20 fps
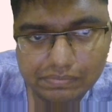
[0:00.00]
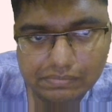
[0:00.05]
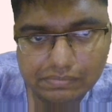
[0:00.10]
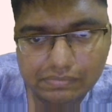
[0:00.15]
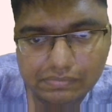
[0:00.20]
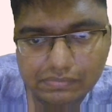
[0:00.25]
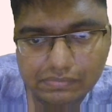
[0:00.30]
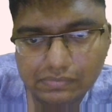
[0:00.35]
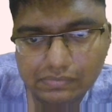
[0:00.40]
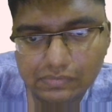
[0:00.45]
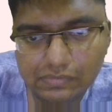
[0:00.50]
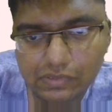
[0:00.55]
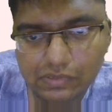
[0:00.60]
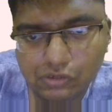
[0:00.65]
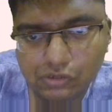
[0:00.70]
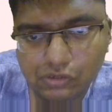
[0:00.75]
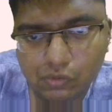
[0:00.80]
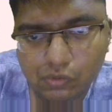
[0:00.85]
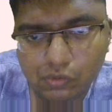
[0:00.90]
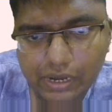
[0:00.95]
So what
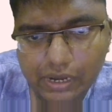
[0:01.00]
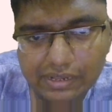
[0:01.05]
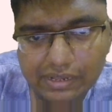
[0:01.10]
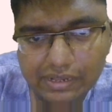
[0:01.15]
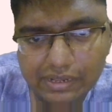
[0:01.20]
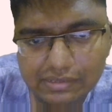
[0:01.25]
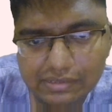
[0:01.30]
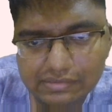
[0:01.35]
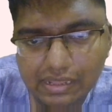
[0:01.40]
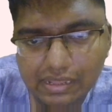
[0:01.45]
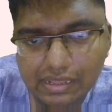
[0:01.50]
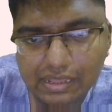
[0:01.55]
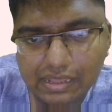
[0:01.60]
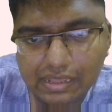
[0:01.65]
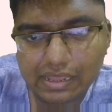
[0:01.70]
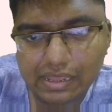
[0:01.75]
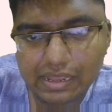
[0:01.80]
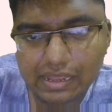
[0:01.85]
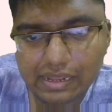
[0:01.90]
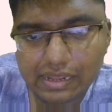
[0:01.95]
happens?
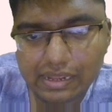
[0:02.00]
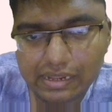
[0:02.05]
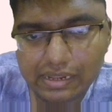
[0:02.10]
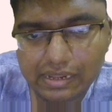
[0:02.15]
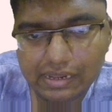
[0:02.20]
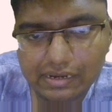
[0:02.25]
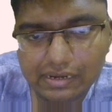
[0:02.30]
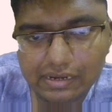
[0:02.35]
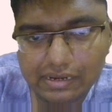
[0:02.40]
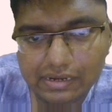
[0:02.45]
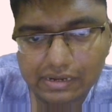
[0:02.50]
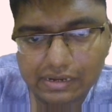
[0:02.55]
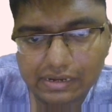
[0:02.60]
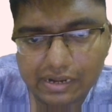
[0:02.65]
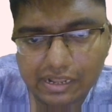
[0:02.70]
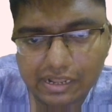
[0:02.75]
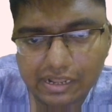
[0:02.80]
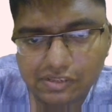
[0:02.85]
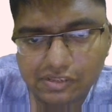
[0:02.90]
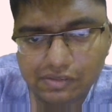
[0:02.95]

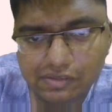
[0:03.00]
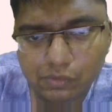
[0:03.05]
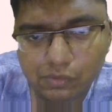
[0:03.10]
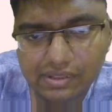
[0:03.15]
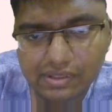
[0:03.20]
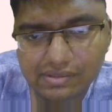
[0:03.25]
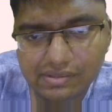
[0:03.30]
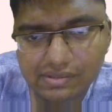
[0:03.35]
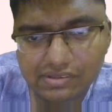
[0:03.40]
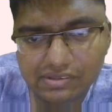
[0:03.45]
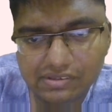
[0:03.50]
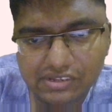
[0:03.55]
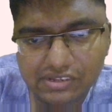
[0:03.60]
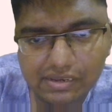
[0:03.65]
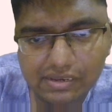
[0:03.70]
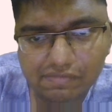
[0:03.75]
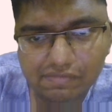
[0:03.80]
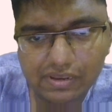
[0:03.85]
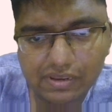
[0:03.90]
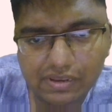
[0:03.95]
Transposase gene will be
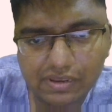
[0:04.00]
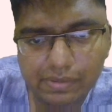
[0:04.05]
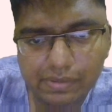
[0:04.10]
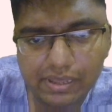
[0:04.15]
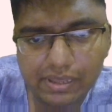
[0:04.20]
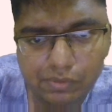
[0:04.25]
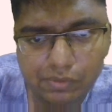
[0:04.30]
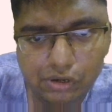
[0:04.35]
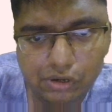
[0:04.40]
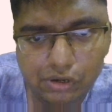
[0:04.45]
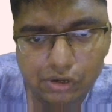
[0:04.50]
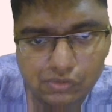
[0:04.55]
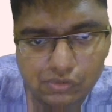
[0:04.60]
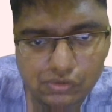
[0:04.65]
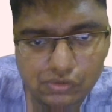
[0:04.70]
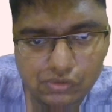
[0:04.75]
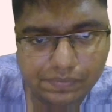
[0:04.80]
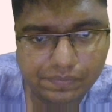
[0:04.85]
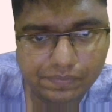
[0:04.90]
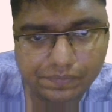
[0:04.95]
produced.
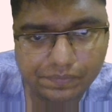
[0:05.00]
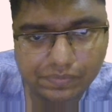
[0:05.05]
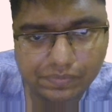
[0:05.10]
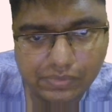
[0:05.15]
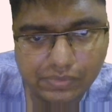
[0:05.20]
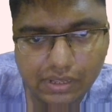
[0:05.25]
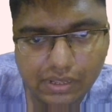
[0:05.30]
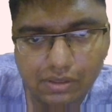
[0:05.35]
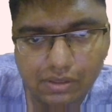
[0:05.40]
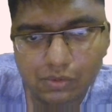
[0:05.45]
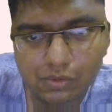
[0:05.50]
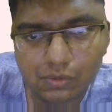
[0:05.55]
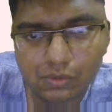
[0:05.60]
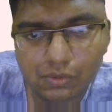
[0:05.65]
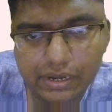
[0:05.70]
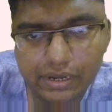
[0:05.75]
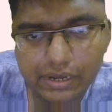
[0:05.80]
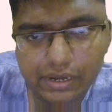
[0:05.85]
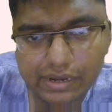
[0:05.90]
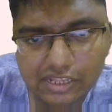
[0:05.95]
Okay,
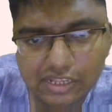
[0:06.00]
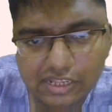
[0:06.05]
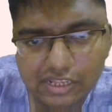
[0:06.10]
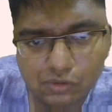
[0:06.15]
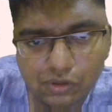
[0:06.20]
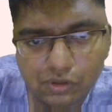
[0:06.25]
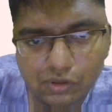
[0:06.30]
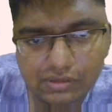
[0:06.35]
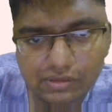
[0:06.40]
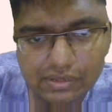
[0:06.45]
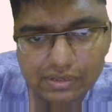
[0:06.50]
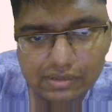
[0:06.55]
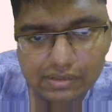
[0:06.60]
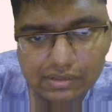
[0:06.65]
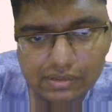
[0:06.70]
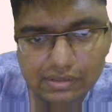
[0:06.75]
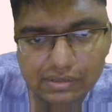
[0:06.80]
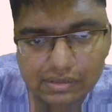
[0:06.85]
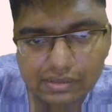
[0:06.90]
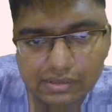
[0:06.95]
transposon, see,
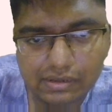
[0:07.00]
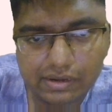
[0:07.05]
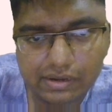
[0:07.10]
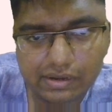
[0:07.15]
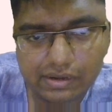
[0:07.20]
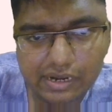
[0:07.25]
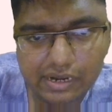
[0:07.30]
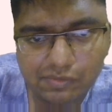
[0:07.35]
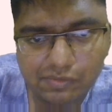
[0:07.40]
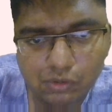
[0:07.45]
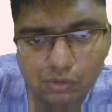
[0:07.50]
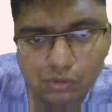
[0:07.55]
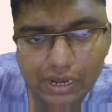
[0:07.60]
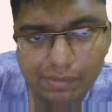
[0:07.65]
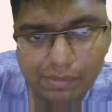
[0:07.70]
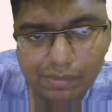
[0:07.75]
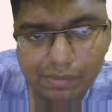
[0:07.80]
transposon mRNA.